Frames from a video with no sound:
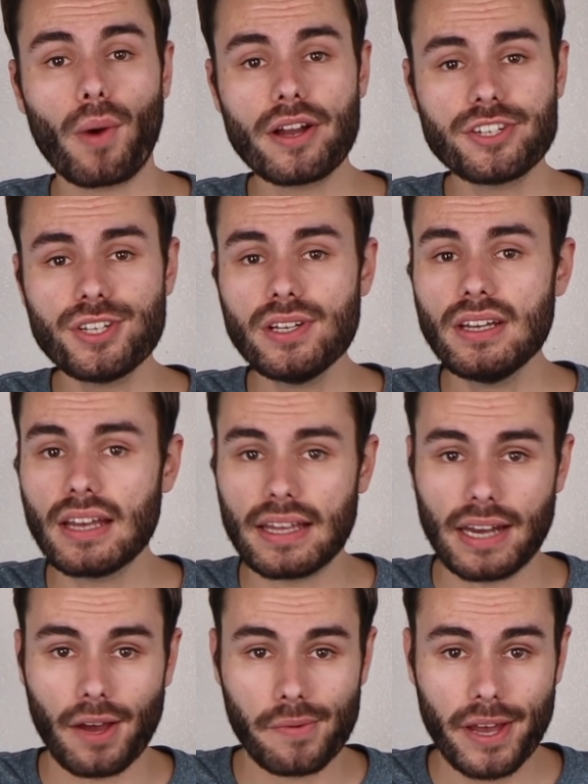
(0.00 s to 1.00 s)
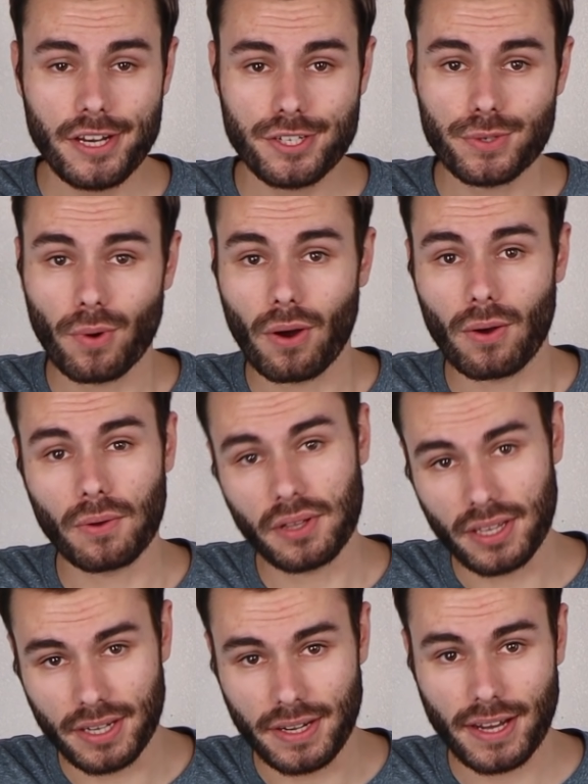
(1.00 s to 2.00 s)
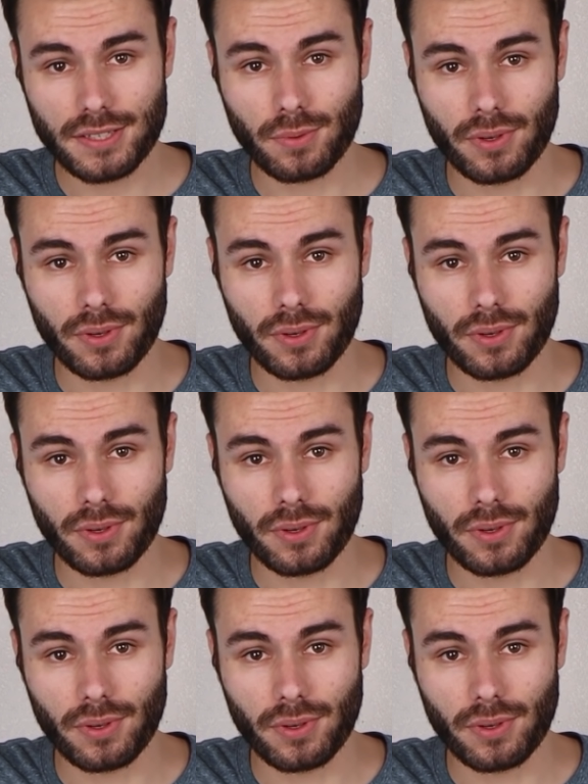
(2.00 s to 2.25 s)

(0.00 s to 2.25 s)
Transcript: watching, and I'll catch you all in the next